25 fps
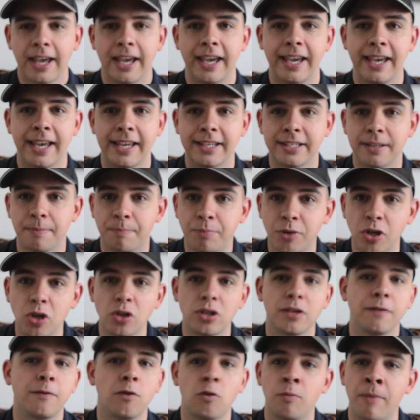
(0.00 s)
It is a
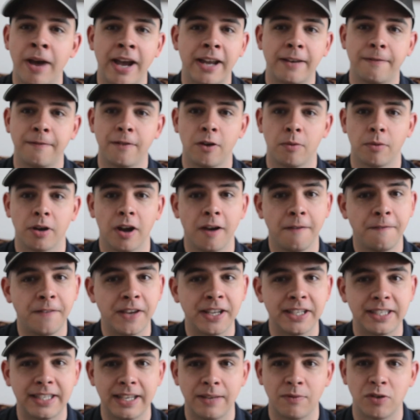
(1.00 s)
beautiful made film, and I
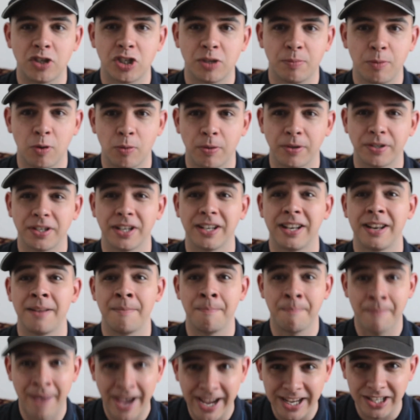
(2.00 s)
think Steven Spielberg done
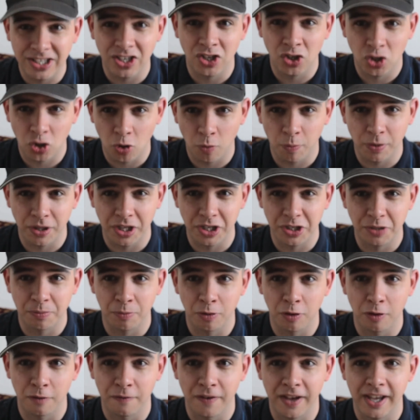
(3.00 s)
an amazing job with this
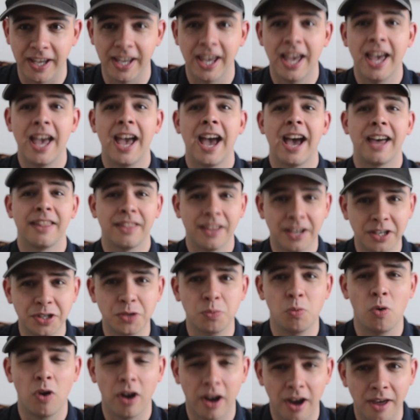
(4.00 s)
movie, and
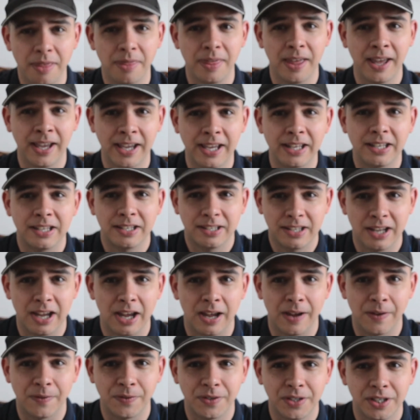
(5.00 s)
that's why I think it
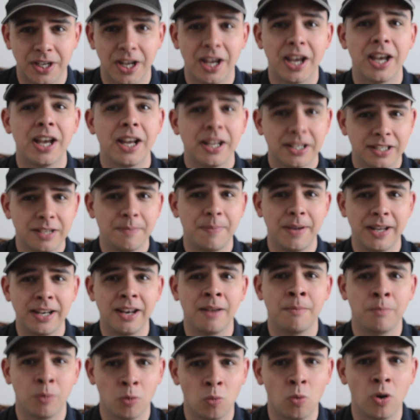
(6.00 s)
deserves to be
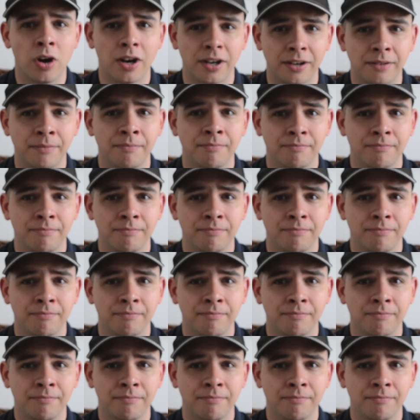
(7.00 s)
number 1.